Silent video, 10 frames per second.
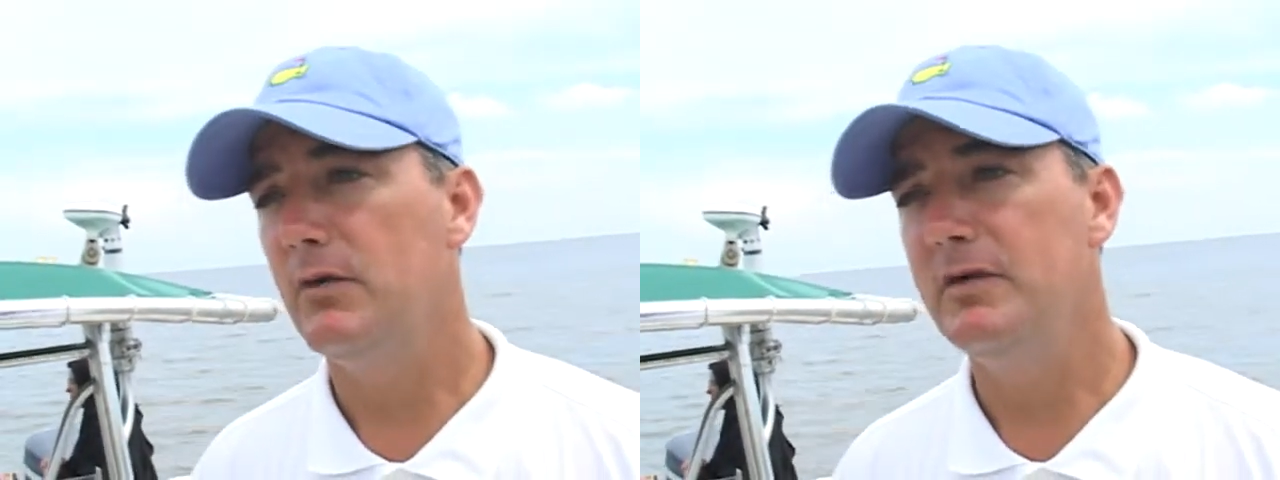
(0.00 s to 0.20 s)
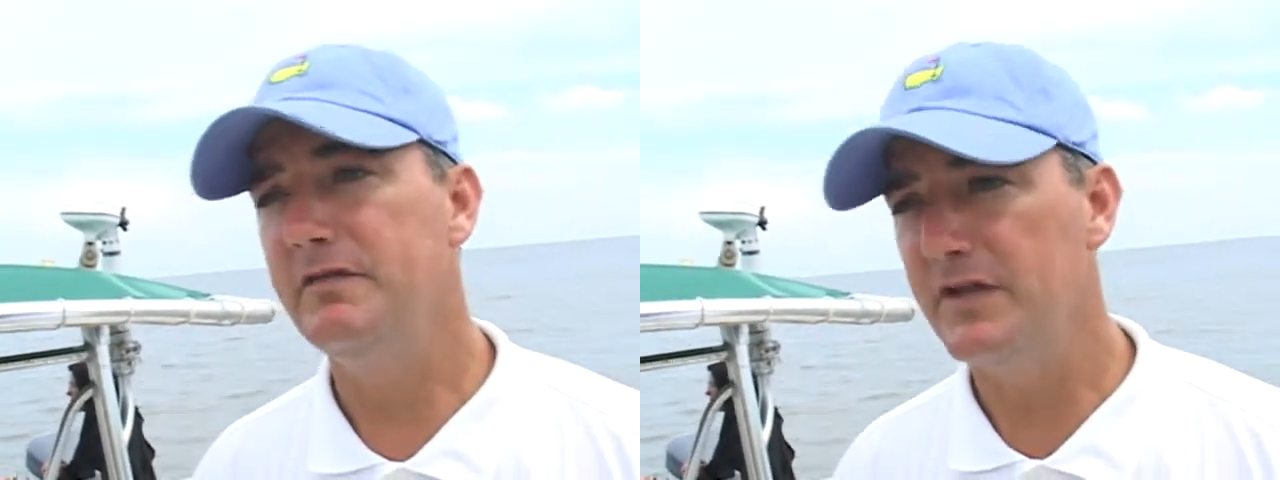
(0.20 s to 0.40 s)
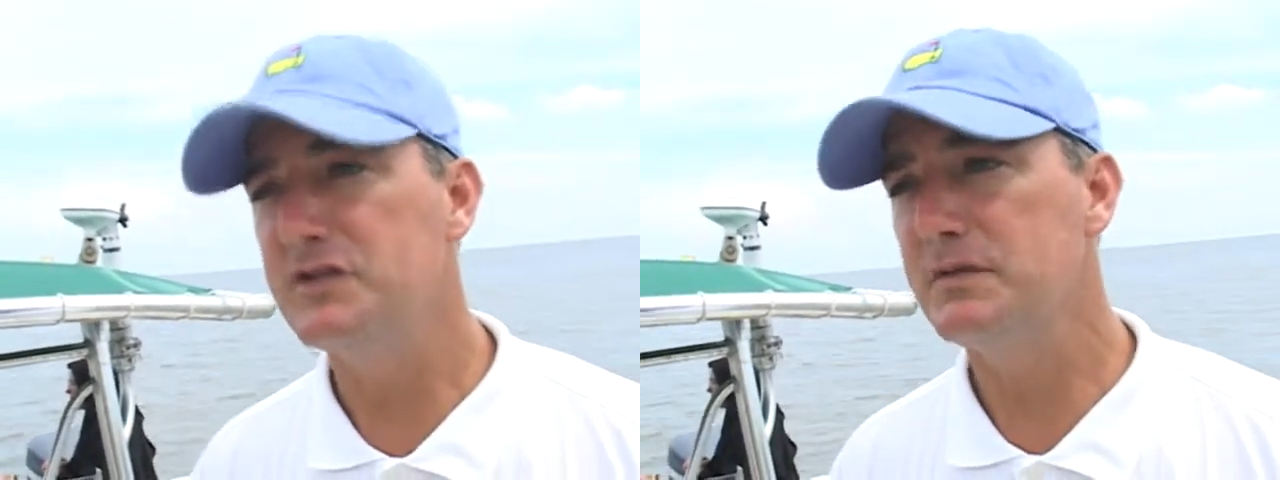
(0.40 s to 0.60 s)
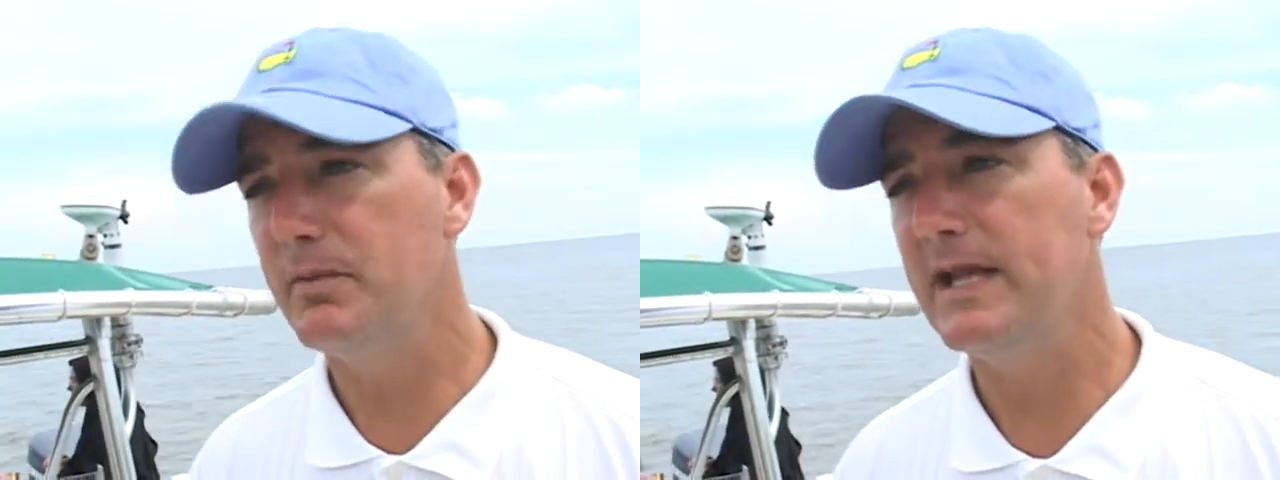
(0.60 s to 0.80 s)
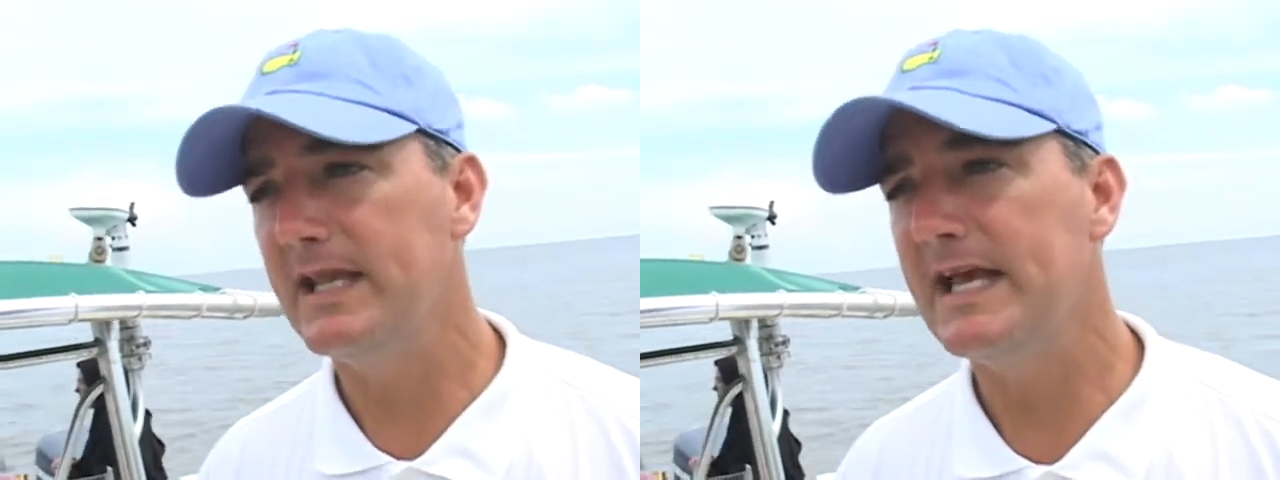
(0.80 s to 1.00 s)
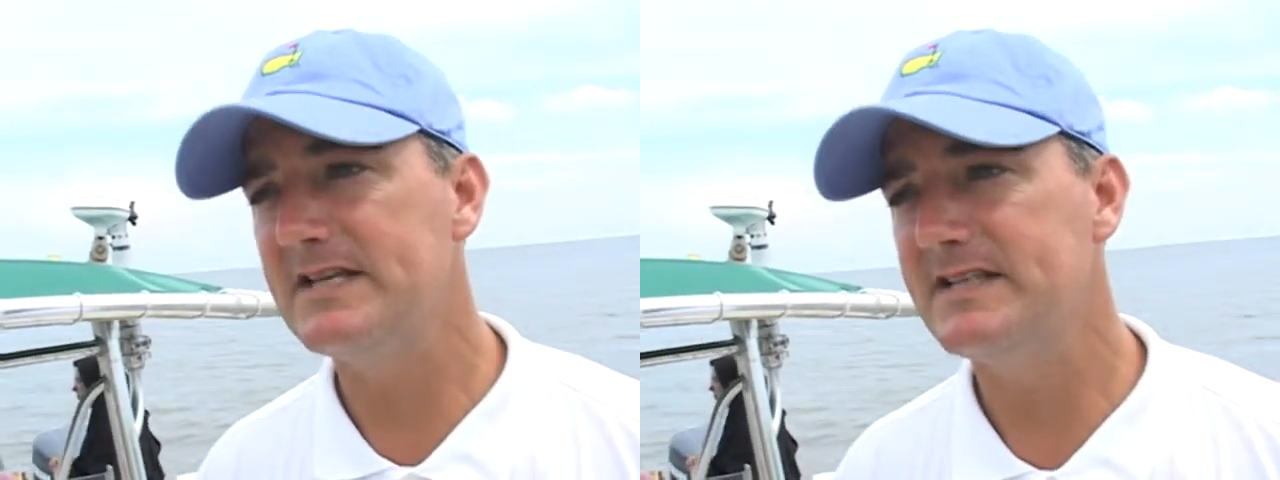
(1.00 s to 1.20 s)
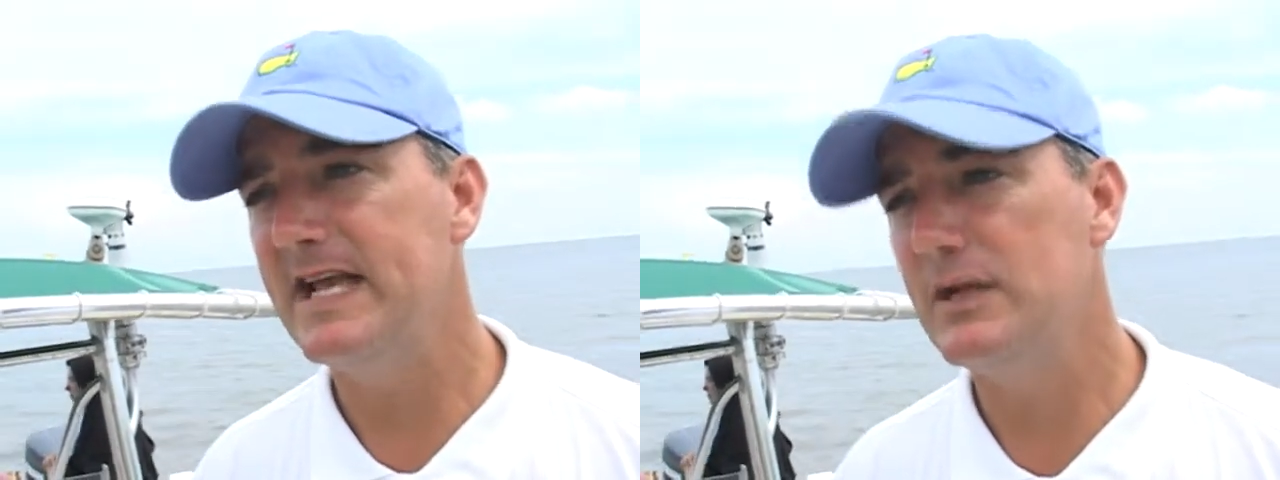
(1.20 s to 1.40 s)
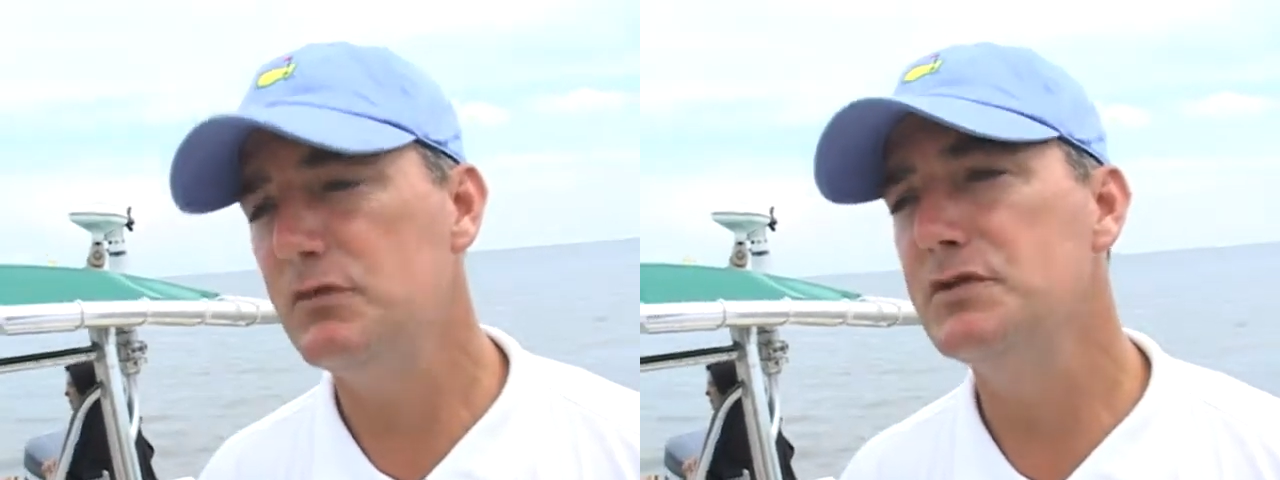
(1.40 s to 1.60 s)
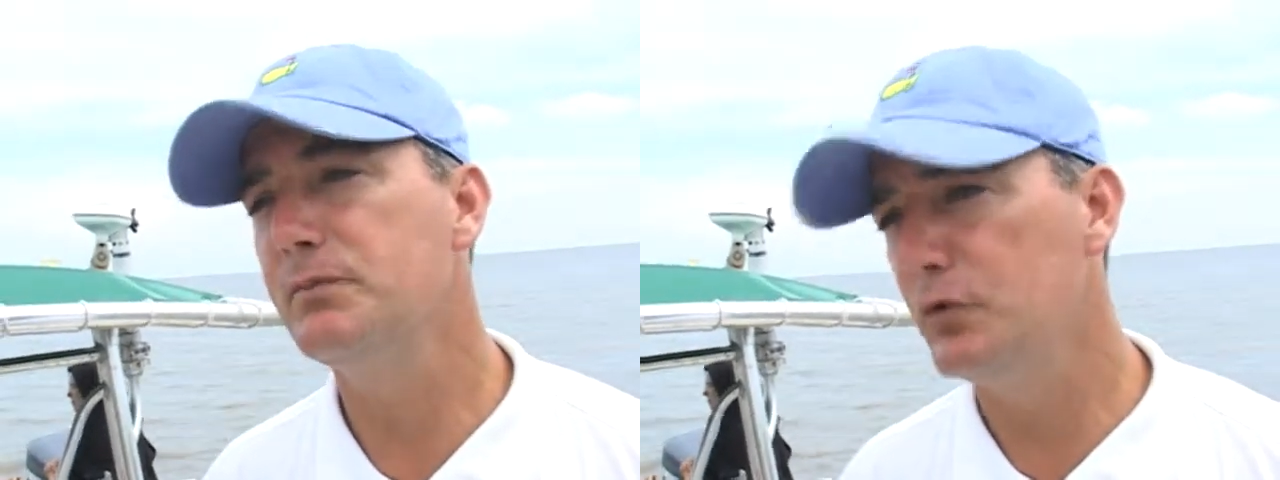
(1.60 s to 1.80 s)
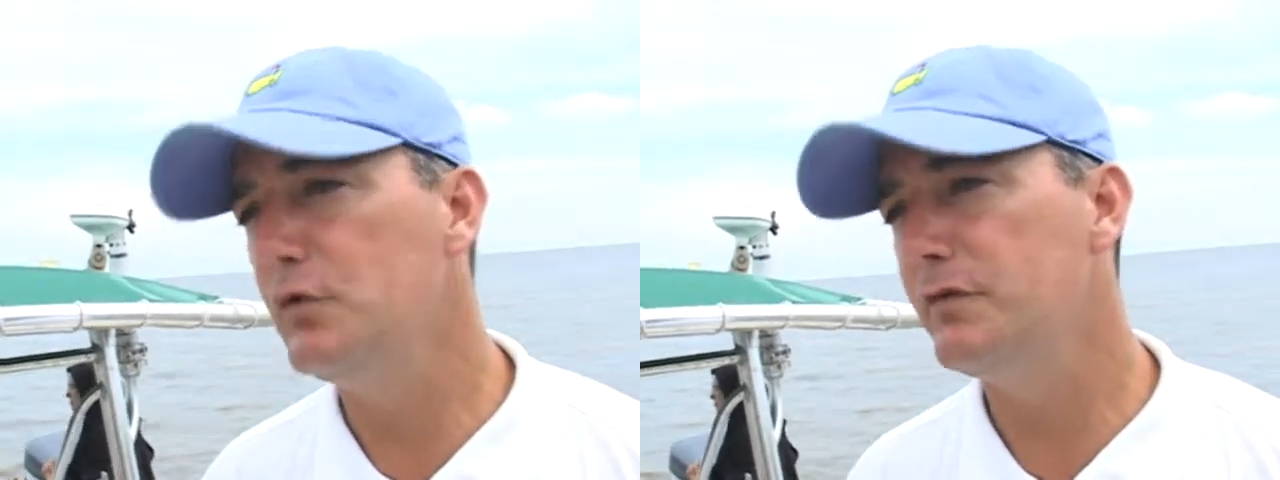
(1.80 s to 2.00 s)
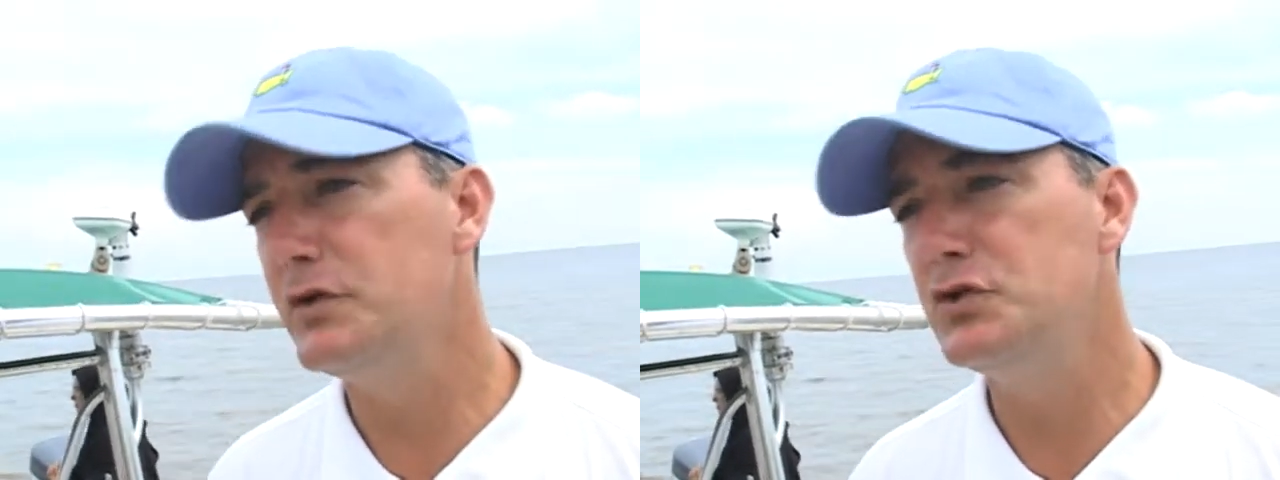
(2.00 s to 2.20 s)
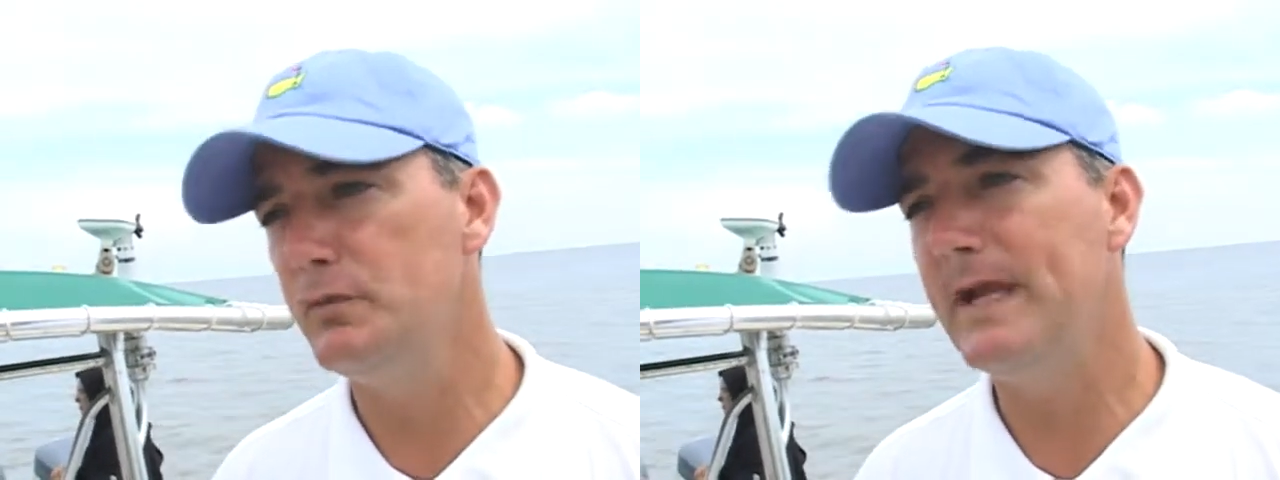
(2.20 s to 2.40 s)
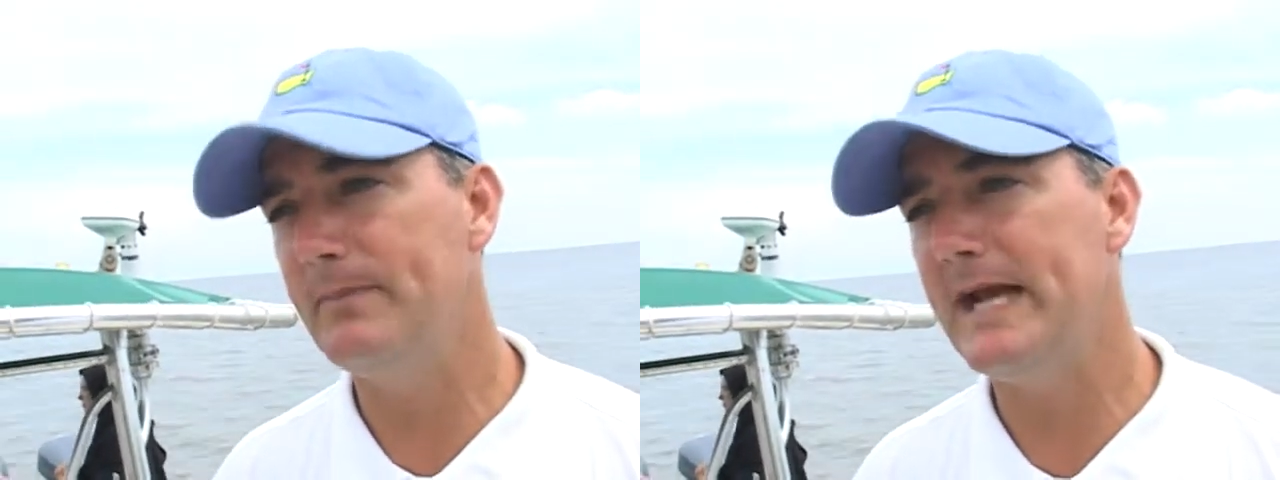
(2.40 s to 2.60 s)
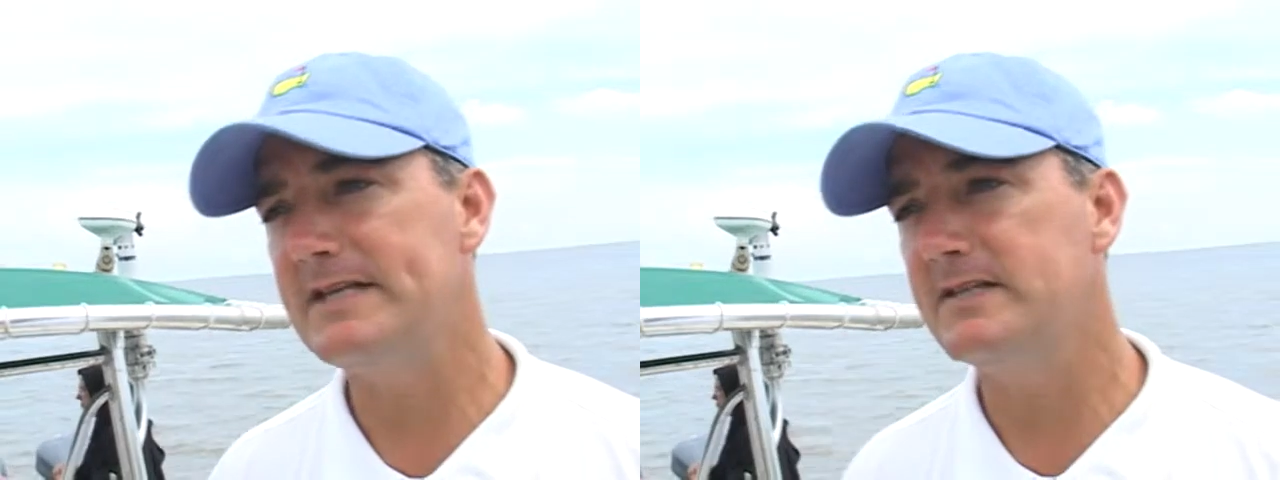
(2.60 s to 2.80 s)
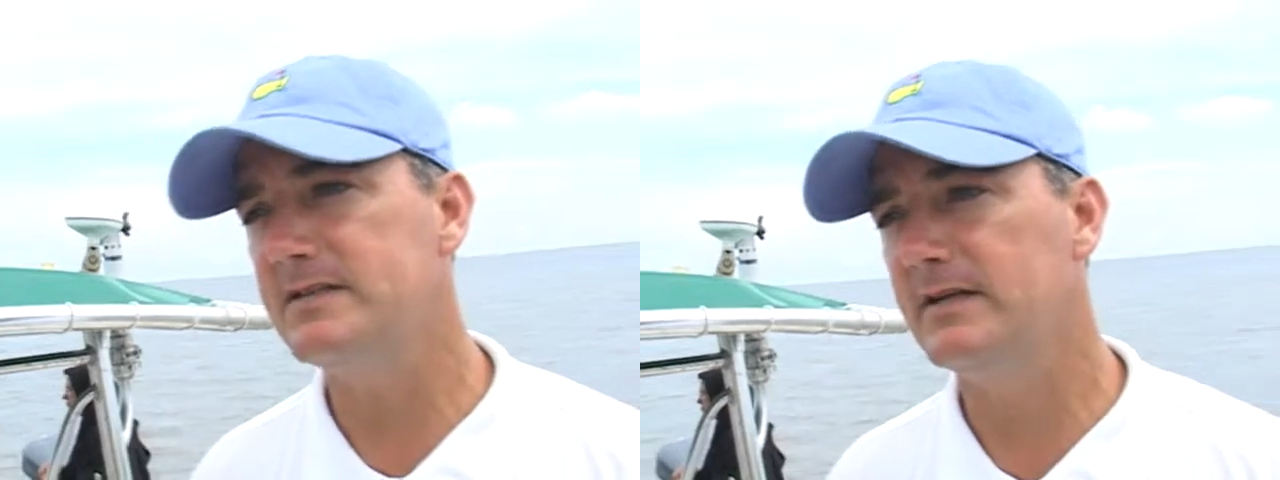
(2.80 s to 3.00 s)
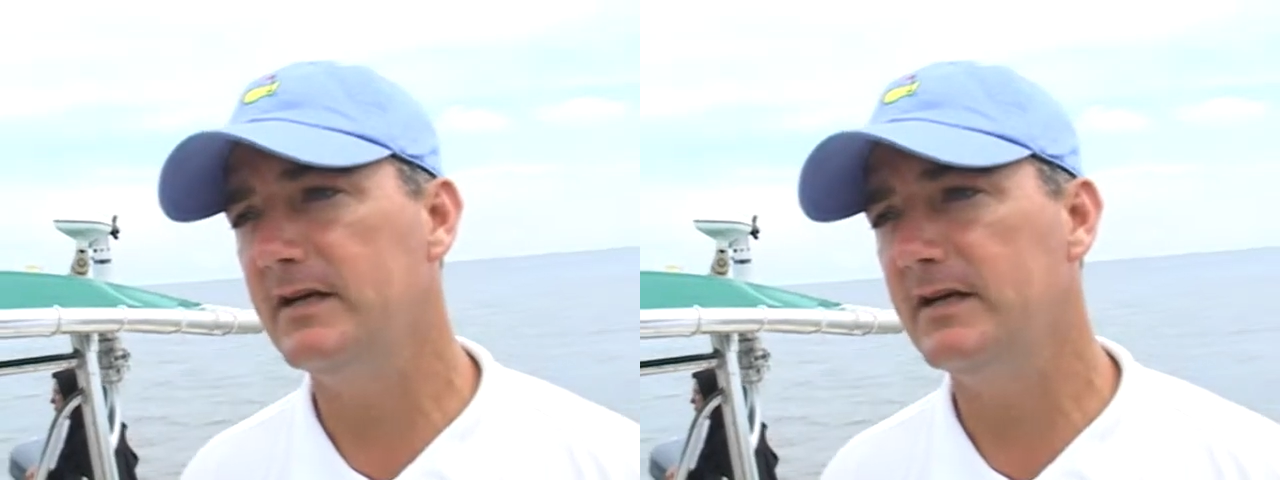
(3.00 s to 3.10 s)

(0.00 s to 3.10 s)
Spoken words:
We finished the plan last night. It was approved for the 2 main passes,